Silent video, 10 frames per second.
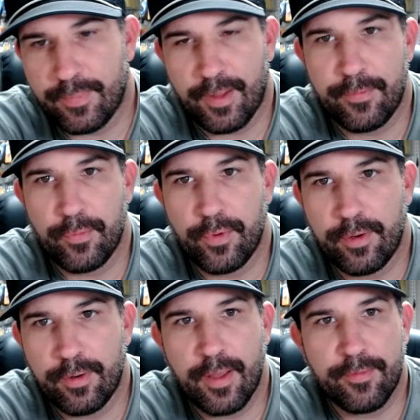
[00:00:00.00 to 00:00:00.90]

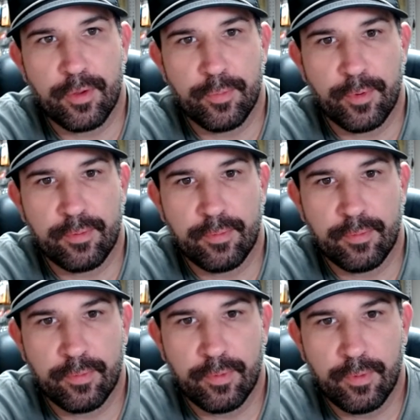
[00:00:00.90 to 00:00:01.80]
Everyone, have a good one.
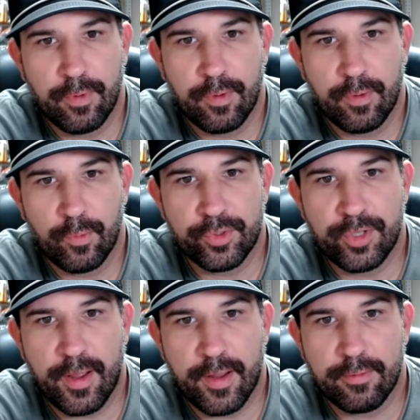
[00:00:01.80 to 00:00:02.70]
We'll
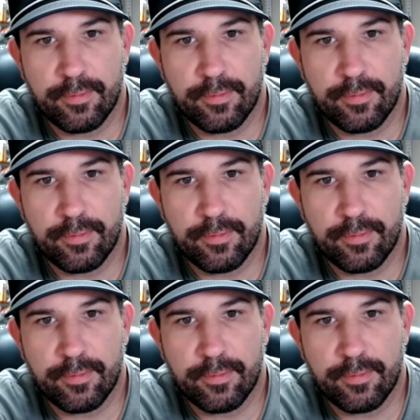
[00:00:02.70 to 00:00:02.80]
chat